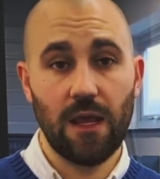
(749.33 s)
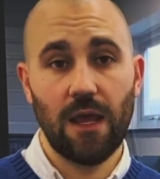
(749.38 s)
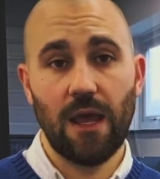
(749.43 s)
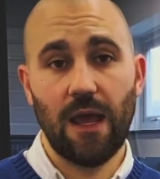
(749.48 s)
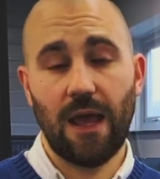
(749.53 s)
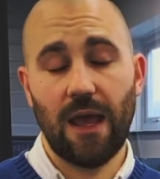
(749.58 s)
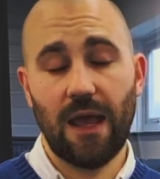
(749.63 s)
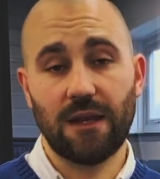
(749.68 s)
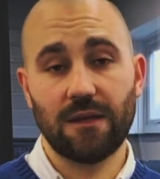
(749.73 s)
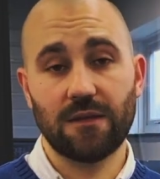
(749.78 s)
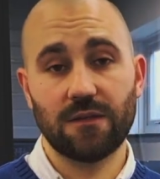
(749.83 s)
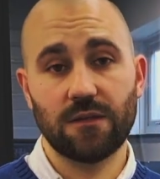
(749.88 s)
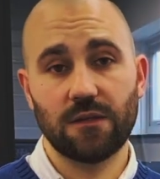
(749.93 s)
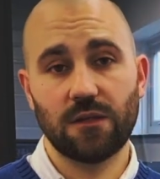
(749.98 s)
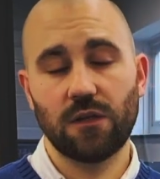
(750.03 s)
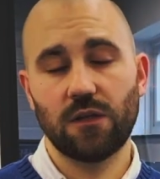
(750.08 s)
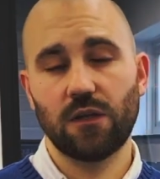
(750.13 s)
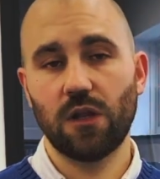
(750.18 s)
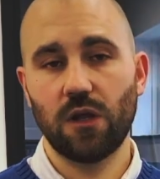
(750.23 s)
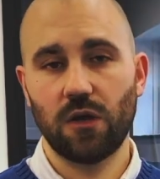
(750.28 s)
And
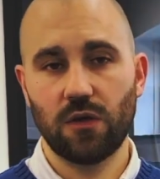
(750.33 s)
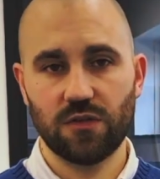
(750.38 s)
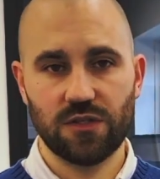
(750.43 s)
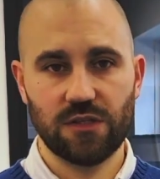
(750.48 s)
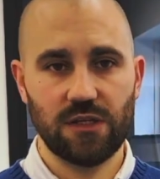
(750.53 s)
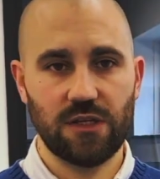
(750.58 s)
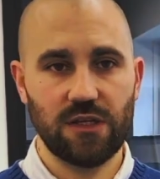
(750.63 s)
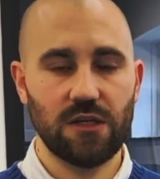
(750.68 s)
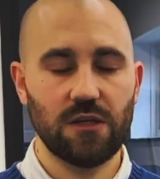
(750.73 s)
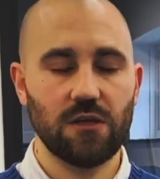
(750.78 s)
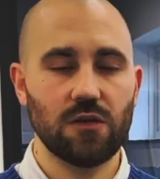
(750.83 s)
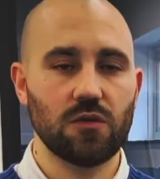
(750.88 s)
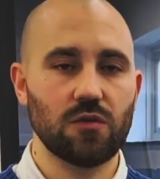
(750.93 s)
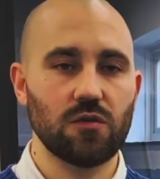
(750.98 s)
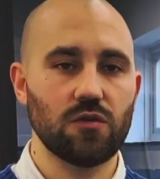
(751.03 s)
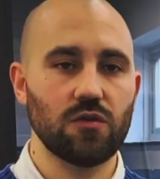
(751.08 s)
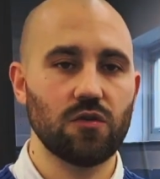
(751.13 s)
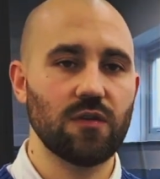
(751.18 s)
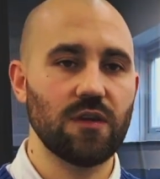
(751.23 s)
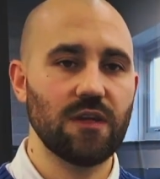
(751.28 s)
lastly,
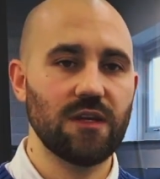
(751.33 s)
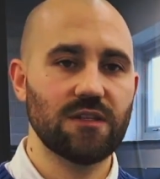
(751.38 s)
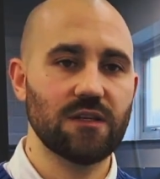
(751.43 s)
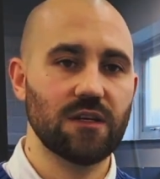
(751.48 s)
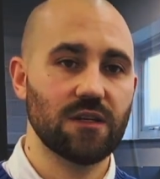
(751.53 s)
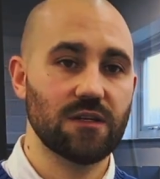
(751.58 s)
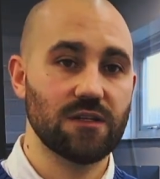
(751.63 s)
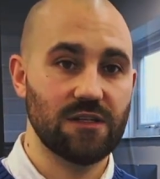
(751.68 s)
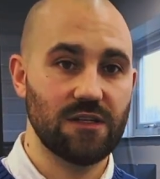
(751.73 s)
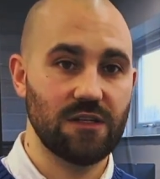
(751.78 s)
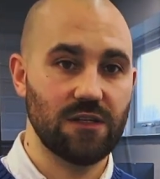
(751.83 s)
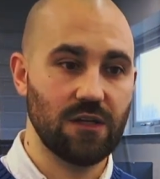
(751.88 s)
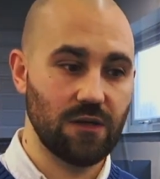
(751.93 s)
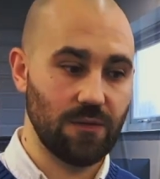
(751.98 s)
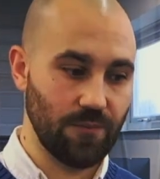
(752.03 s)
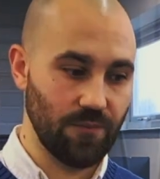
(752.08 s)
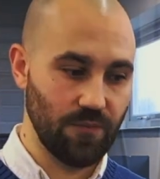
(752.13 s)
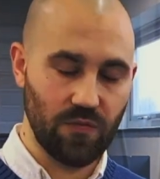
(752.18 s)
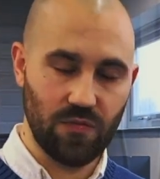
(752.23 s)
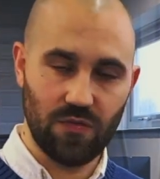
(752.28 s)
you need to consider
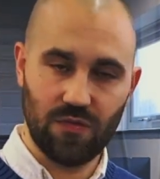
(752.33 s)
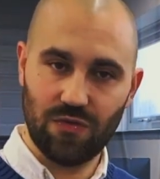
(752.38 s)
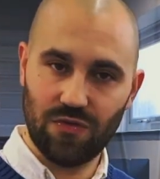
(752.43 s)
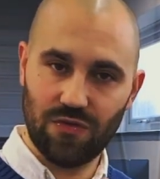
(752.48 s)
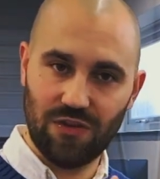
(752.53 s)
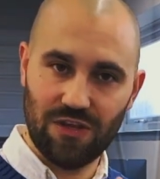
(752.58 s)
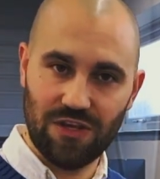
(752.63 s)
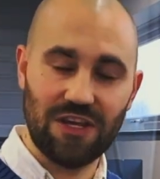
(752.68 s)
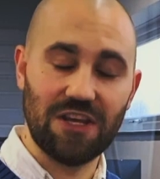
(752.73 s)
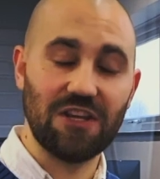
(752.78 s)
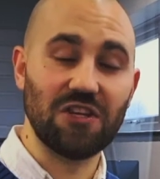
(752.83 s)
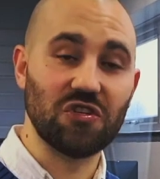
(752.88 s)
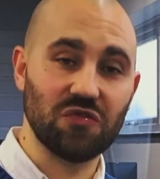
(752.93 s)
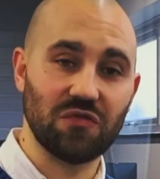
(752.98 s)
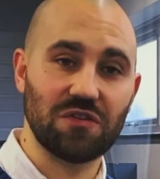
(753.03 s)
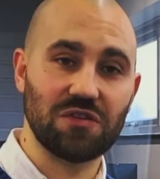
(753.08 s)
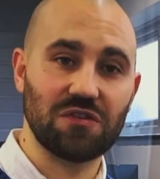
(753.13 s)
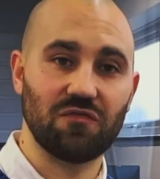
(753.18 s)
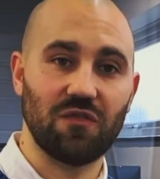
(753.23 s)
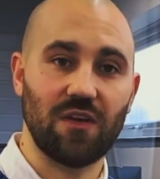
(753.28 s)
the
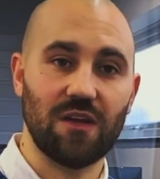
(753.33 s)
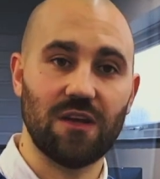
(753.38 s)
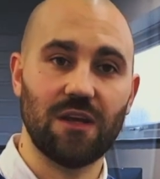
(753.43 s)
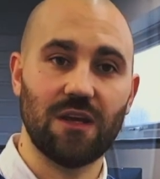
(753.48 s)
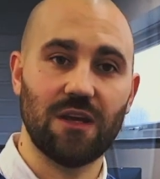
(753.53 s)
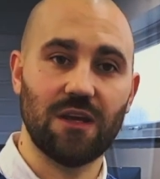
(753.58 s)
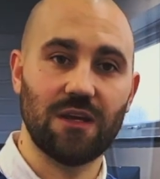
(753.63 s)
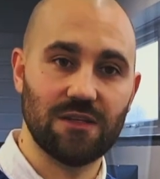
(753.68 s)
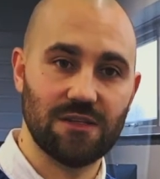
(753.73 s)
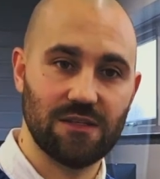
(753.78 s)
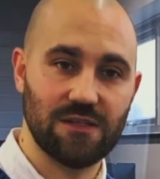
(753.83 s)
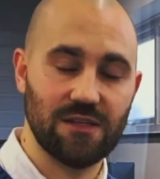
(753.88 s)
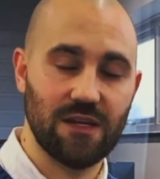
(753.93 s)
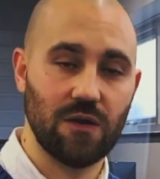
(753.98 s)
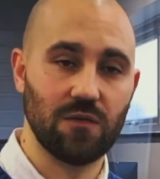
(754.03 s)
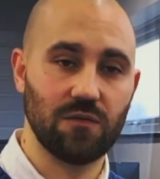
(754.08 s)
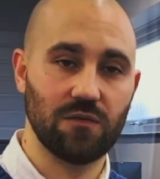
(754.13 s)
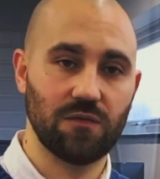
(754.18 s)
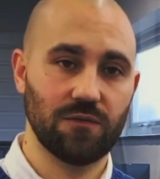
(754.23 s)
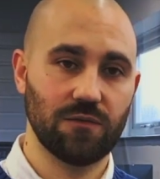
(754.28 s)
interest rate
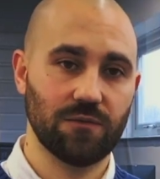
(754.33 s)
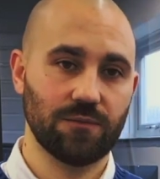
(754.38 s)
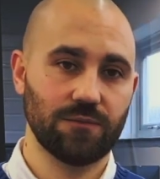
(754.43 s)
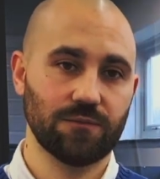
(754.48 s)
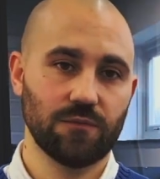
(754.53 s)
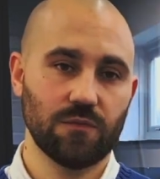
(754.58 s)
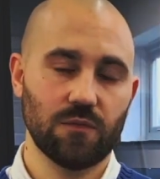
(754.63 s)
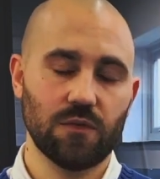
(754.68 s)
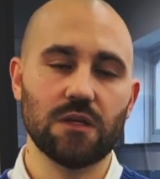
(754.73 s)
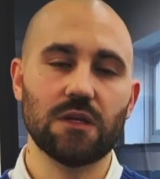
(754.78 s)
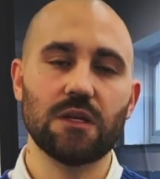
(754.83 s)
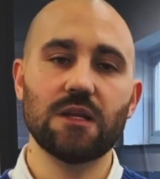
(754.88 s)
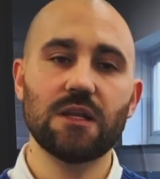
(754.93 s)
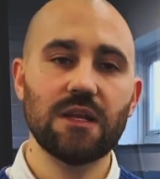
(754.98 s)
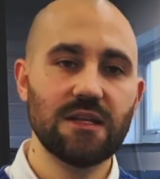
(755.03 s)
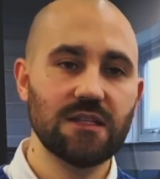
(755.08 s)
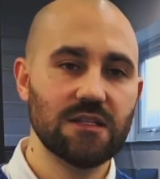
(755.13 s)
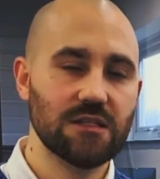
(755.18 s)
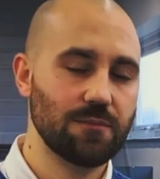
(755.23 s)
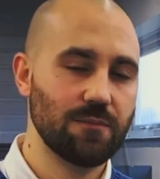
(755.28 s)
itself. You
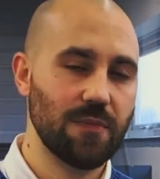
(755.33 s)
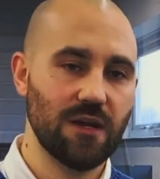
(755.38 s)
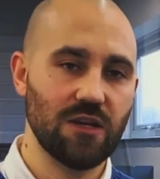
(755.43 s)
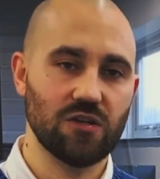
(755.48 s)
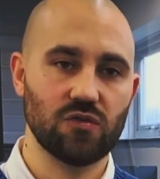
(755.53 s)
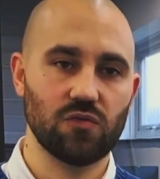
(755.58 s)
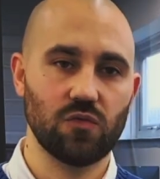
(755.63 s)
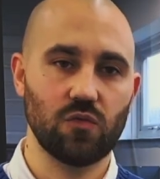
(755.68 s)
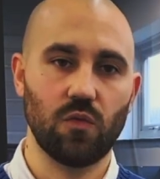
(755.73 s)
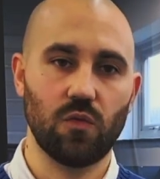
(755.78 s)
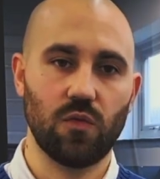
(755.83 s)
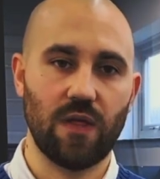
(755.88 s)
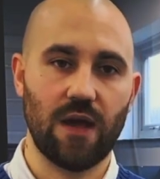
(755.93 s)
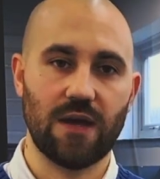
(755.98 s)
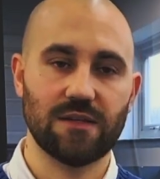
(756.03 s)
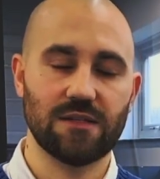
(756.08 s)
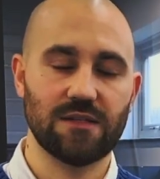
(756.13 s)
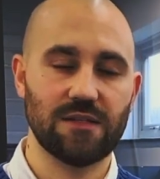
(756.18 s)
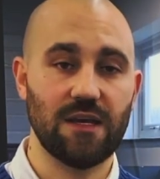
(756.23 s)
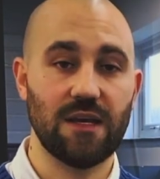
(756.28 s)
need to make sure
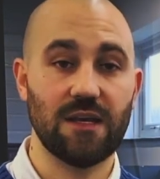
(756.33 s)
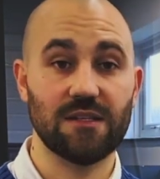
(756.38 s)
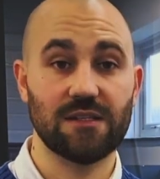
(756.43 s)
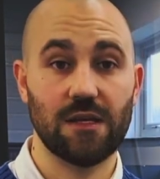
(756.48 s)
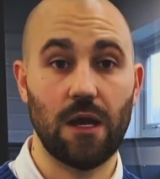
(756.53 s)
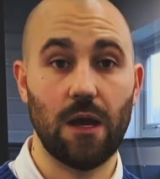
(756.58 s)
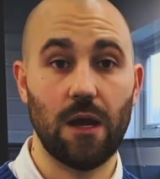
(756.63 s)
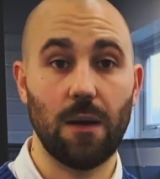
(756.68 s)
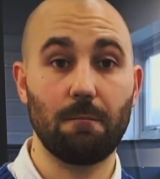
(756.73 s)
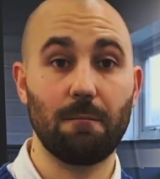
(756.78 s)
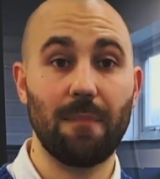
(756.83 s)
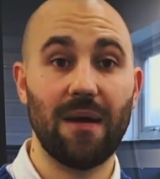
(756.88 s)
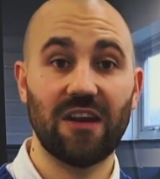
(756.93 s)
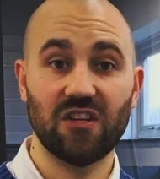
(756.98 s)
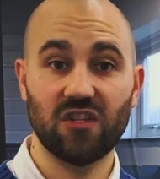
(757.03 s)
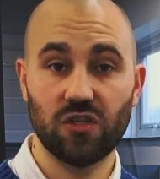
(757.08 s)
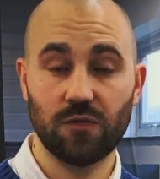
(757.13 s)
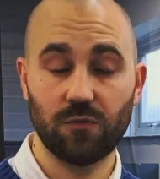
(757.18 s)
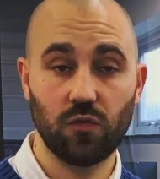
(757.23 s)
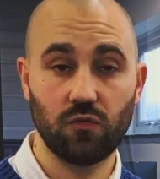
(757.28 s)
that it's a
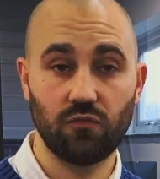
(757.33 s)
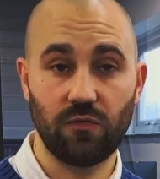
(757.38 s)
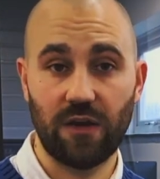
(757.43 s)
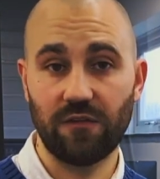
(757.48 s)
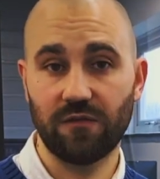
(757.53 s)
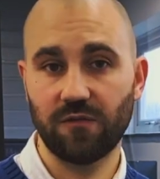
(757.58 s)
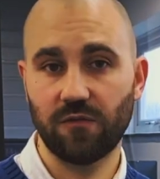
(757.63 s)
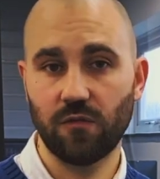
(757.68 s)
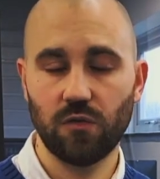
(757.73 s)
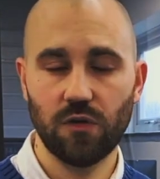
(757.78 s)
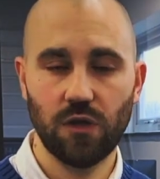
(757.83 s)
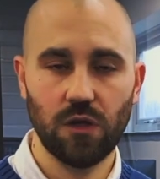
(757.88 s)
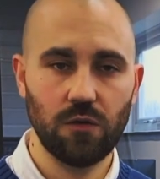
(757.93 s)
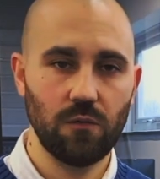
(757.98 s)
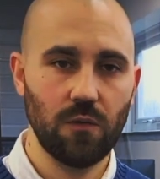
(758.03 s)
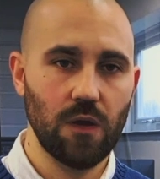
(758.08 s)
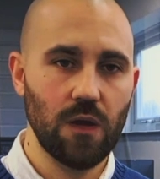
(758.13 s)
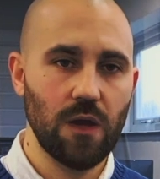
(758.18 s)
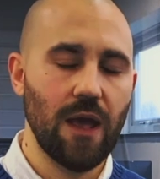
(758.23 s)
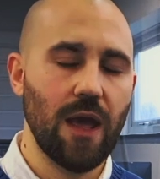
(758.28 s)
manageable rate for you,
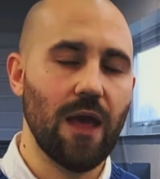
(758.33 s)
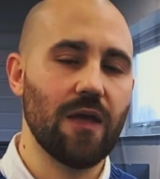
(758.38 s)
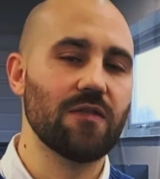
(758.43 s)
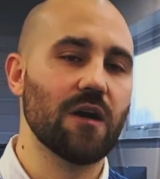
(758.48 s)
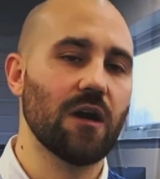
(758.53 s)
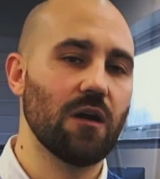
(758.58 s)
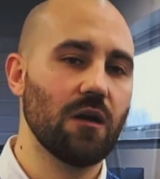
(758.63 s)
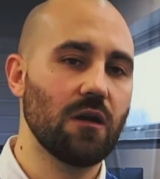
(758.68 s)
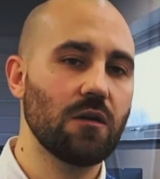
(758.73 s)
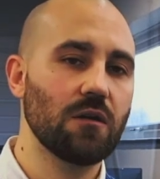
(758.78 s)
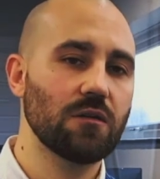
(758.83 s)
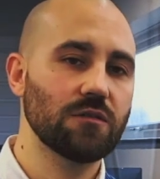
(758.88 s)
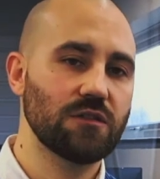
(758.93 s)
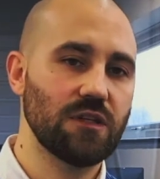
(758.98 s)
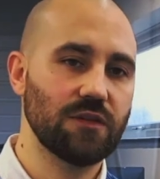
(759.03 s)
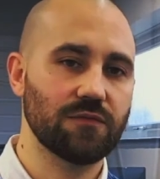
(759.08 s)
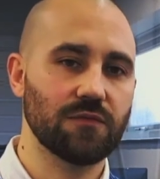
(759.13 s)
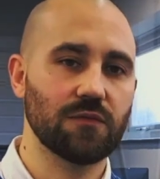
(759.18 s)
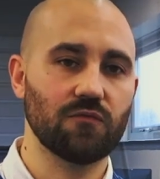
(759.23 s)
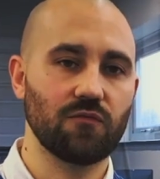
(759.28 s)
and there are
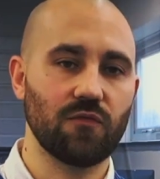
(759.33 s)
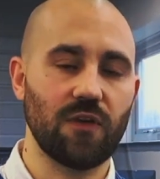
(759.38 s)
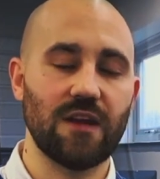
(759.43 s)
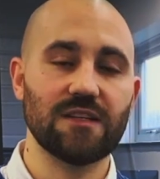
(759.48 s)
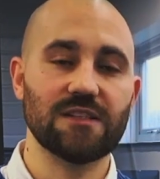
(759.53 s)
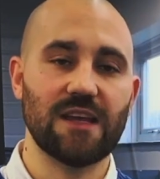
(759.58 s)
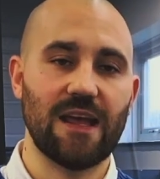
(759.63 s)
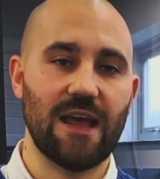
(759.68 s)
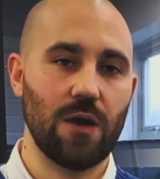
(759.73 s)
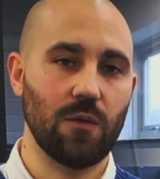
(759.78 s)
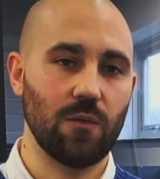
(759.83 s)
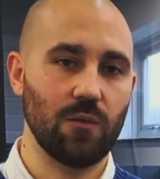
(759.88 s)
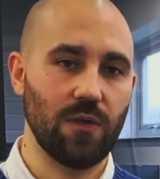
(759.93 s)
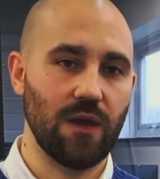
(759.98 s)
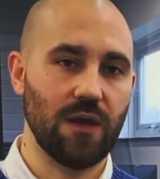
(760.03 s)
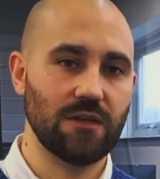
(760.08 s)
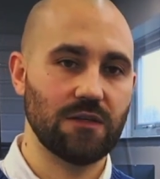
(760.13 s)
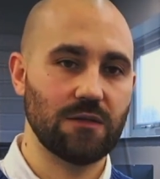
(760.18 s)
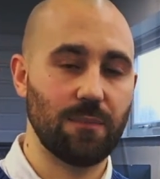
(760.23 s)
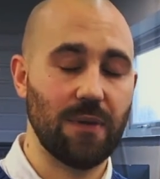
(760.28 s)
different rates out there
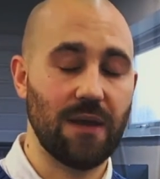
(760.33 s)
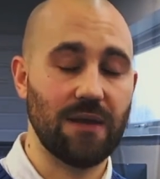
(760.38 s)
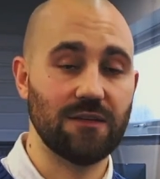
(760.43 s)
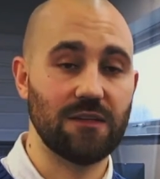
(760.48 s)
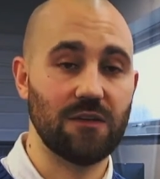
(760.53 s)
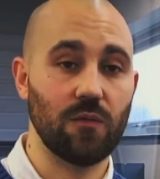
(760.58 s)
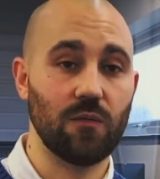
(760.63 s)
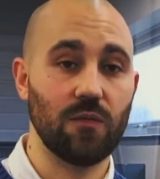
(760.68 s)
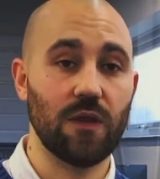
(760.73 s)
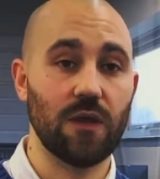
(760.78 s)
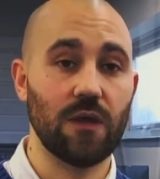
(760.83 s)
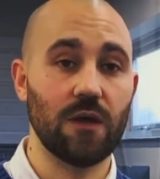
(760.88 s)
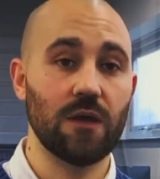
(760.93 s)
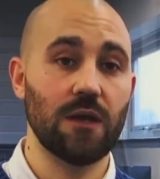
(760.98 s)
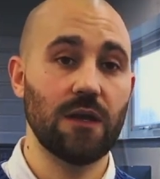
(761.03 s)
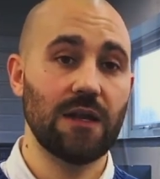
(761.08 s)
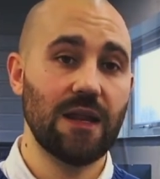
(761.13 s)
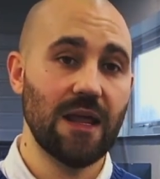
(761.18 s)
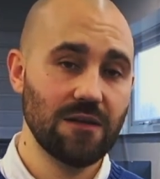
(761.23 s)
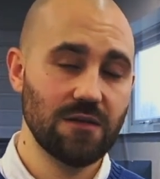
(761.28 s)
depending on the
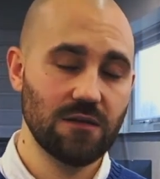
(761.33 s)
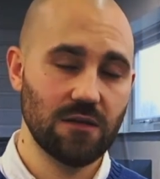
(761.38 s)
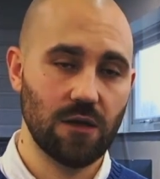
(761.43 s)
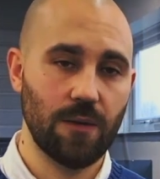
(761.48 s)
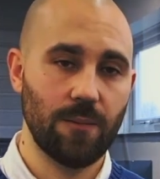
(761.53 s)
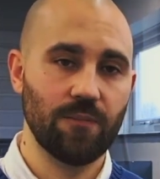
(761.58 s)
lender